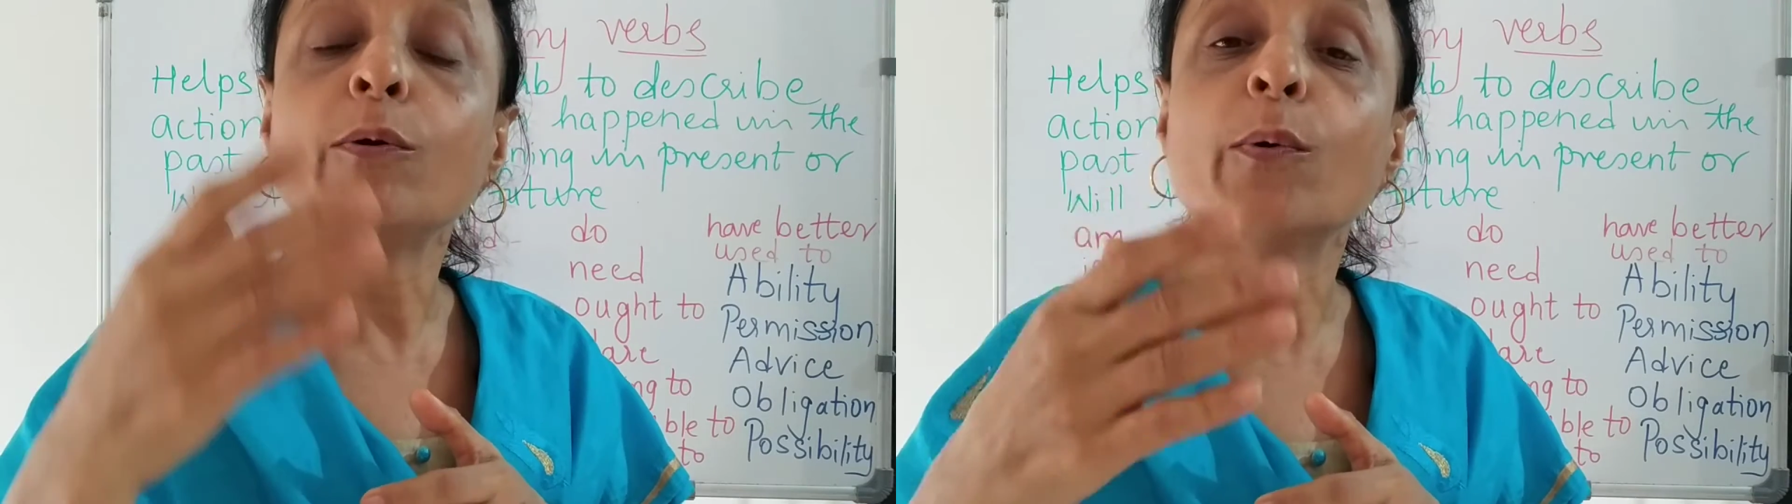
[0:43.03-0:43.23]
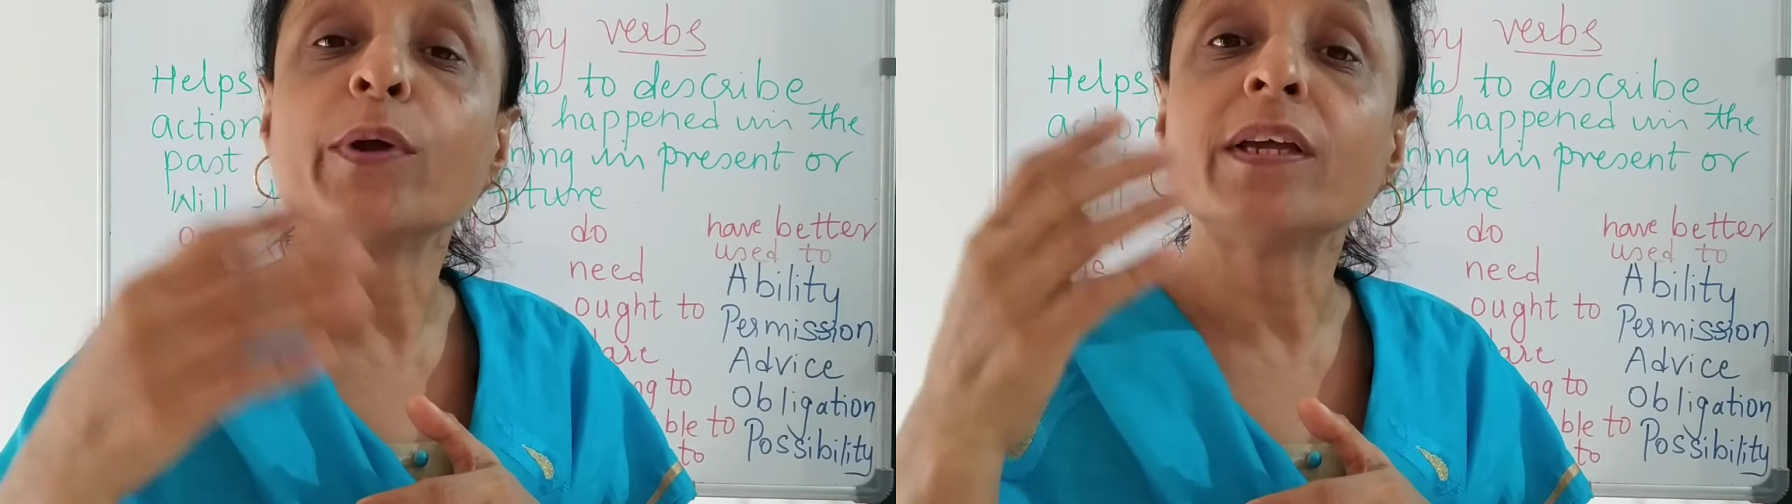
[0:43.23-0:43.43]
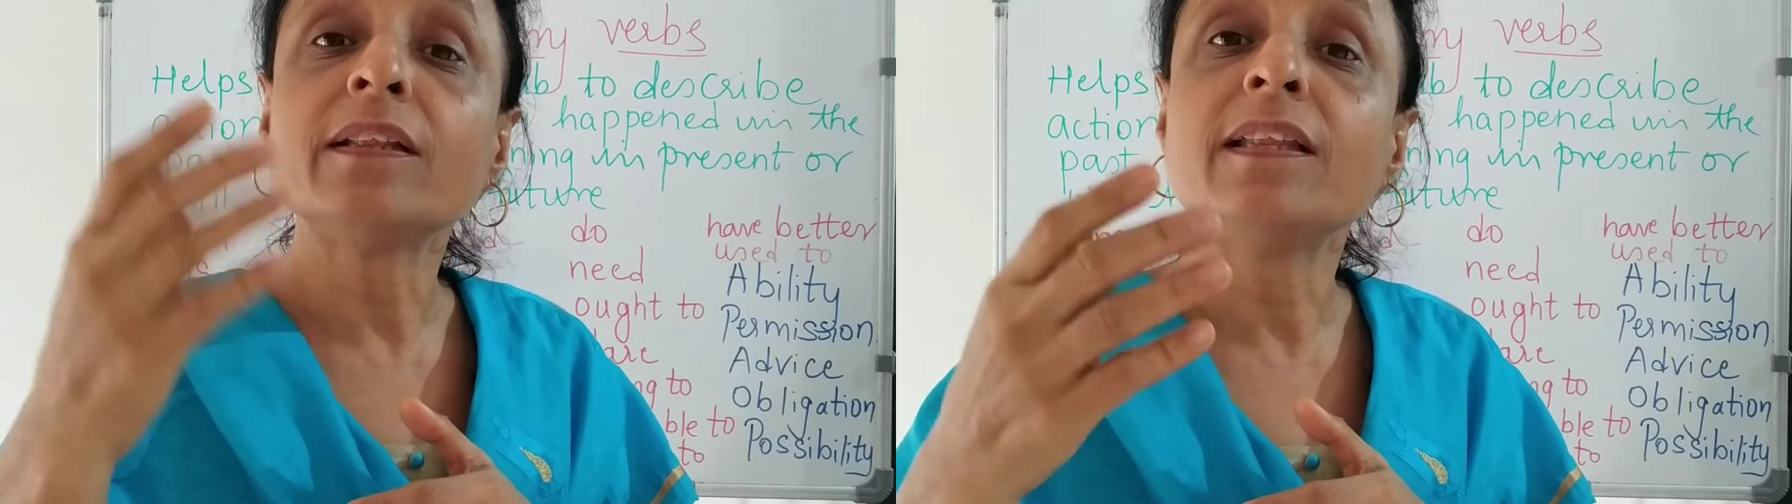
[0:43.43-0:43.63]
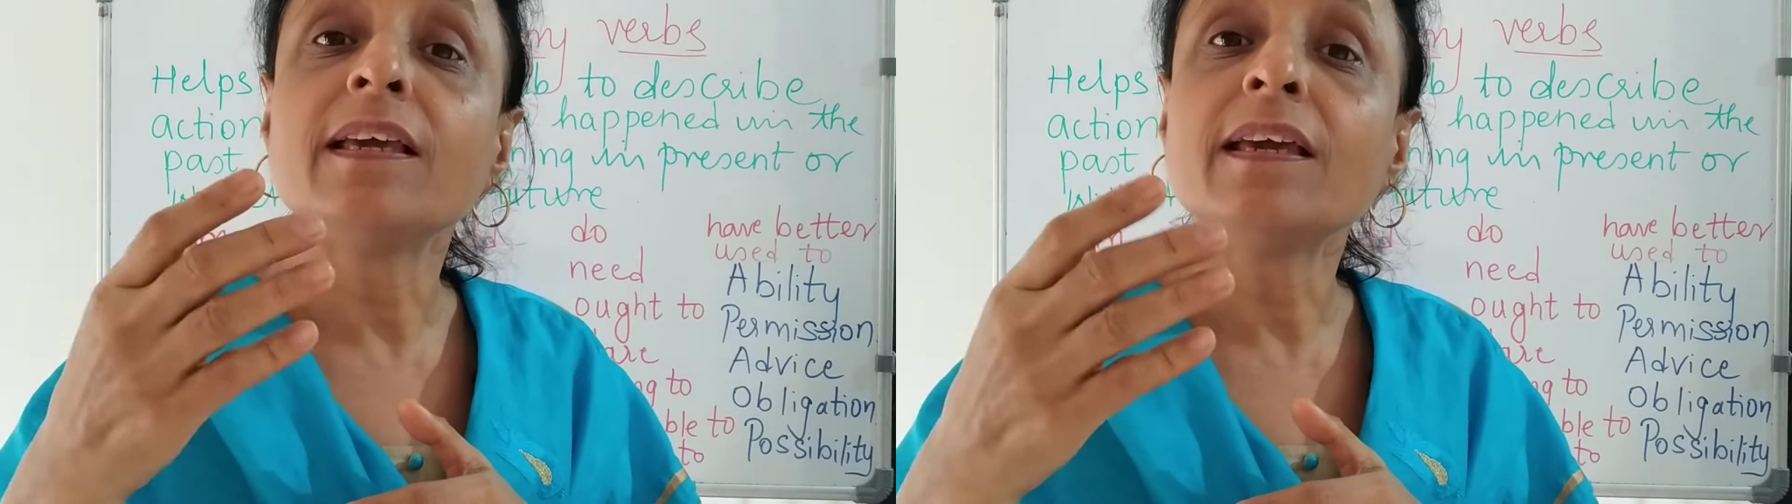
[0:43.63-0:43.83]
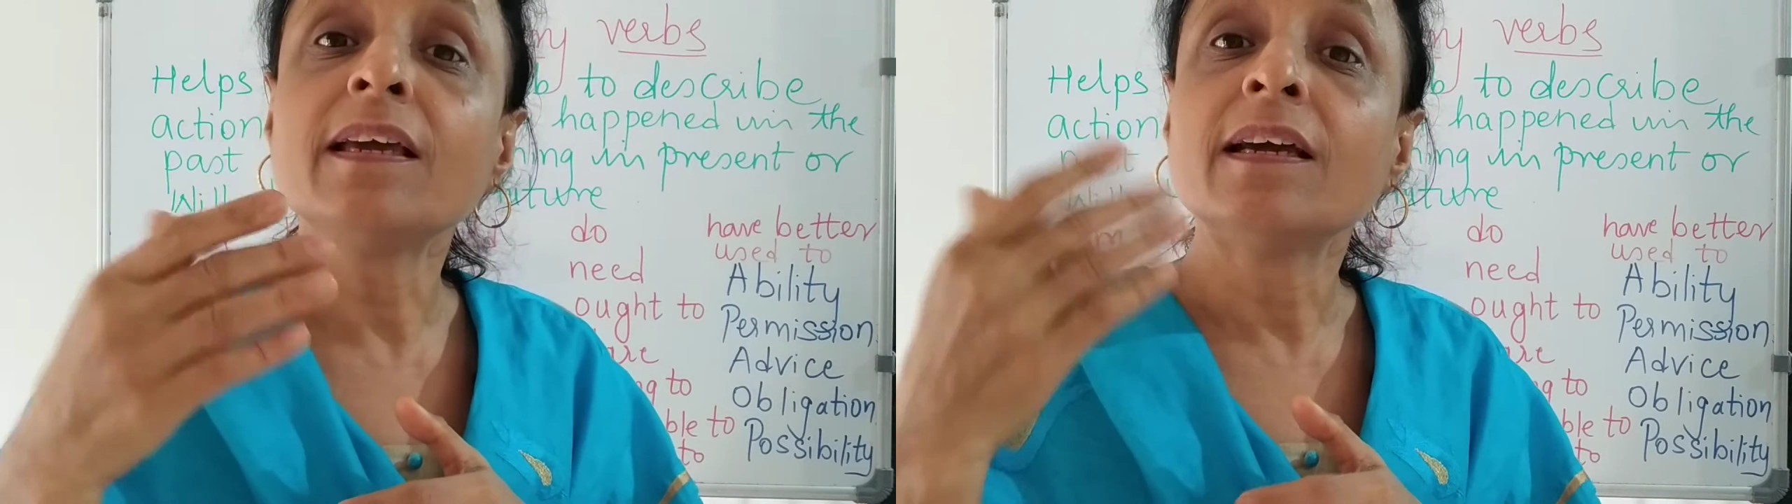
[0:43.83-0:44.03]
knowing
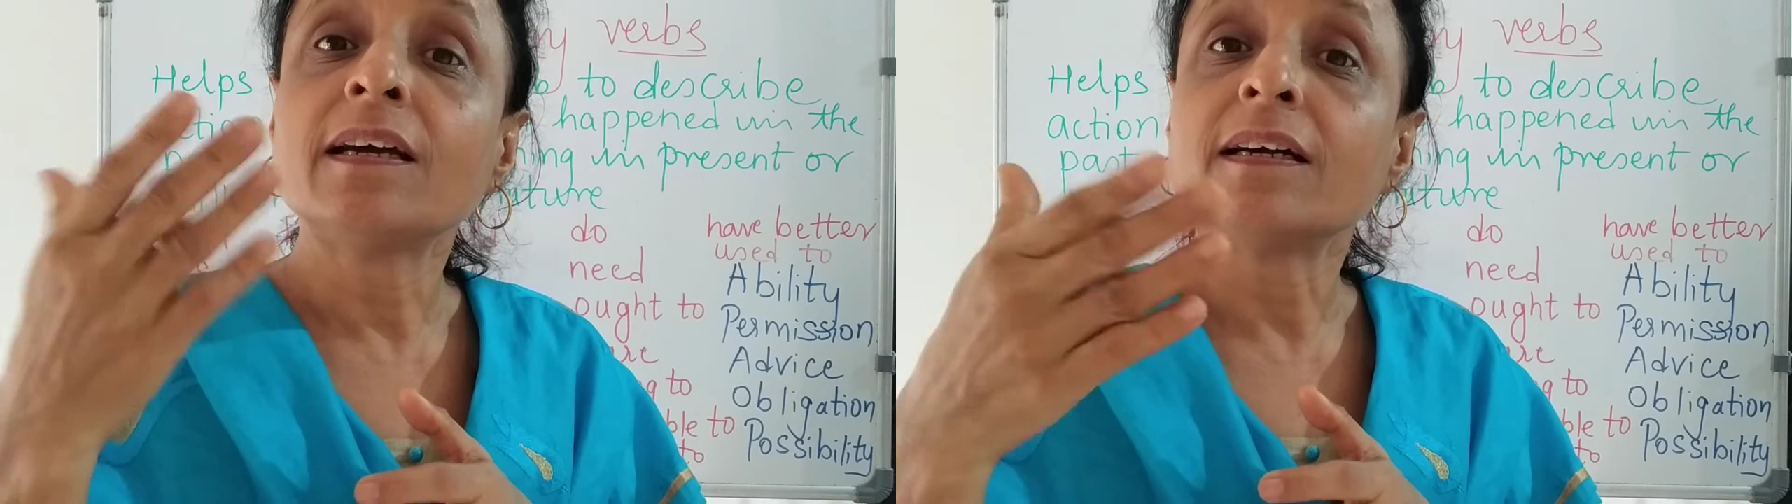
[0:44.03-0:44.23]
the